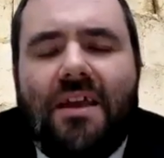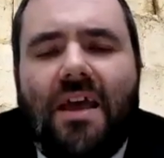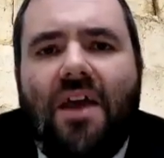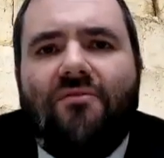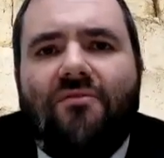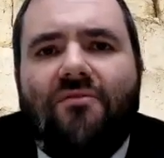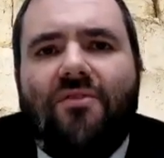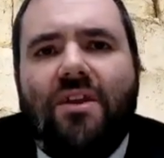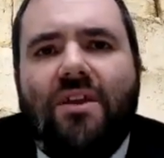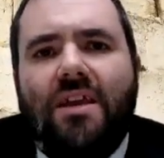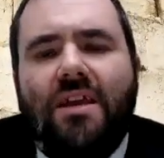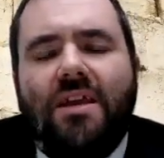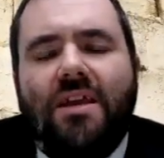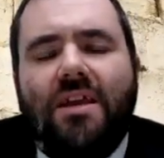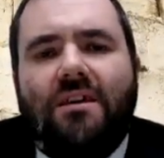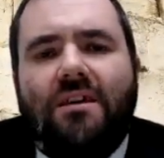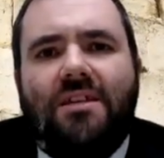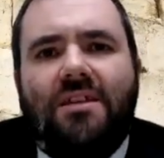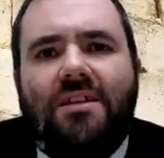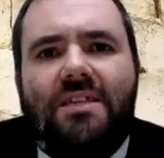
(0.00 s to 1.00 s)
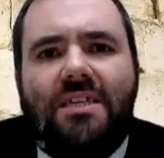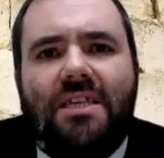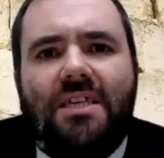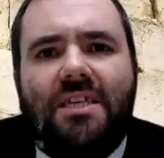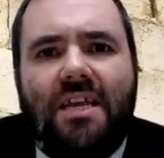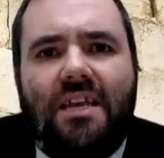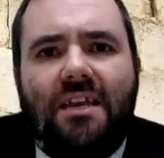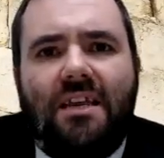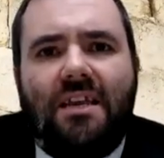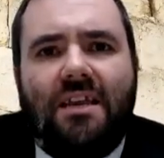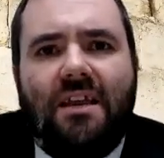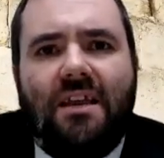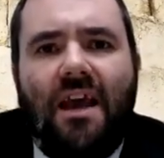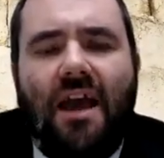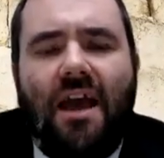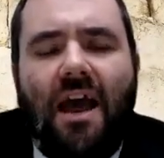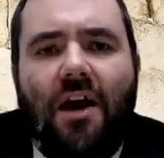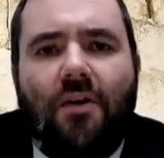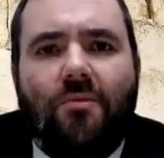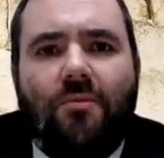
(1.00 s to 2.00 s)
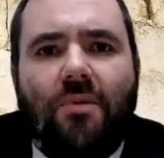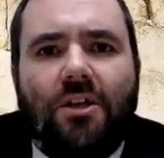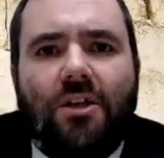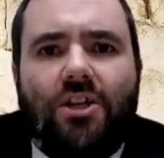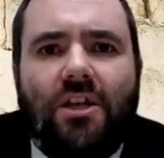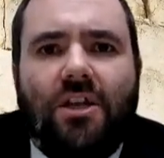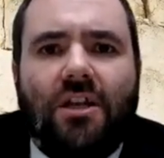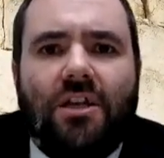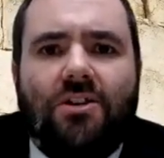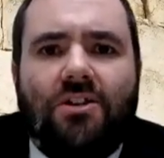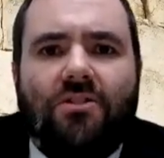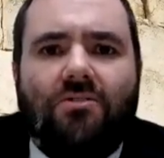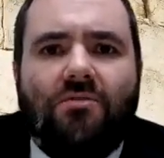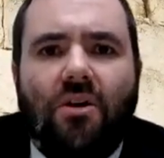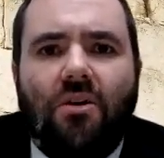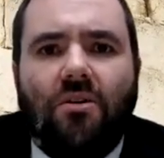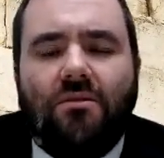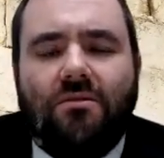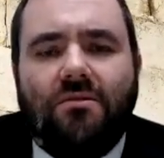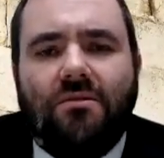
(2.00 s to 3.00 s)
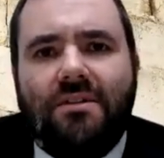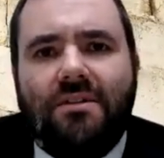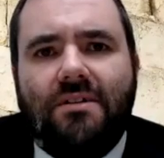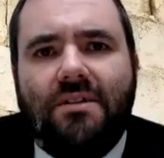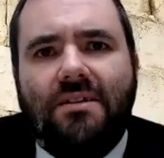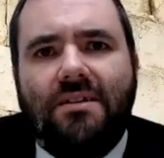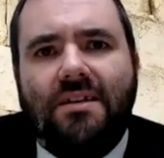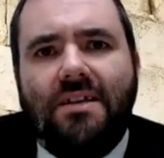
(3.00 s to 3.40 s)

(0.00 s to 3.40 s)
every year to see how much he had grown.